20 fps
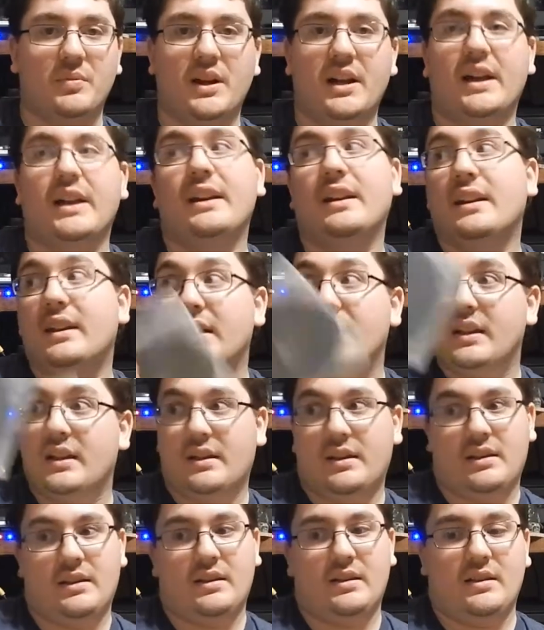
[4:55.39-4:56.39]
But
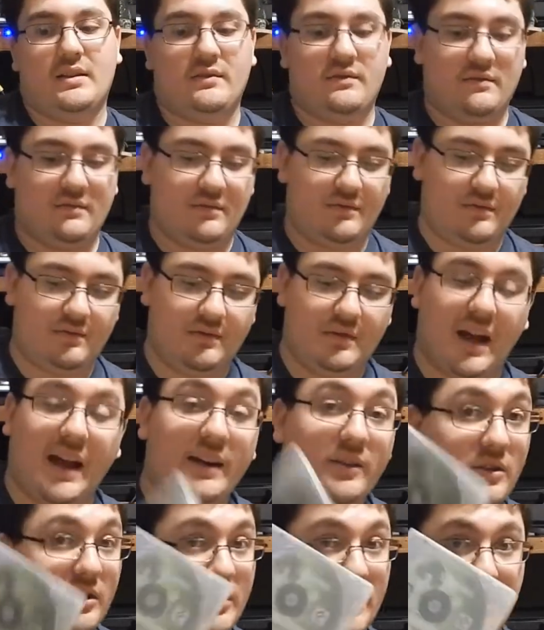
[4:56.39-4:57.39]
I
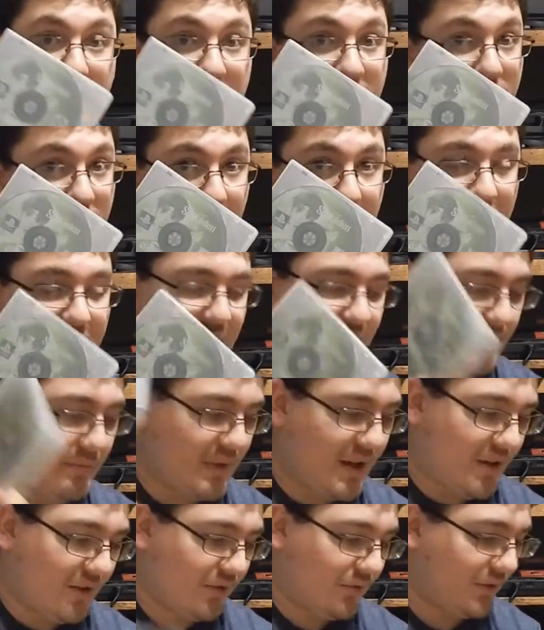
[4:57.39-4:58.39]
don't look a gift horse in the
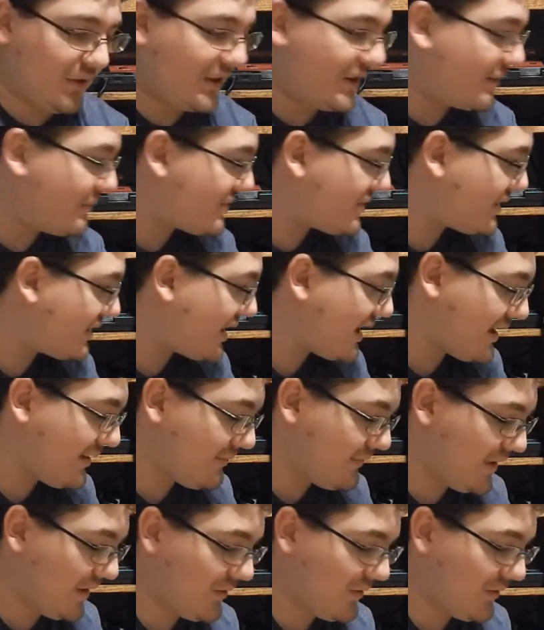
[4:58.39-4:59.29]
mouth when it comes to that,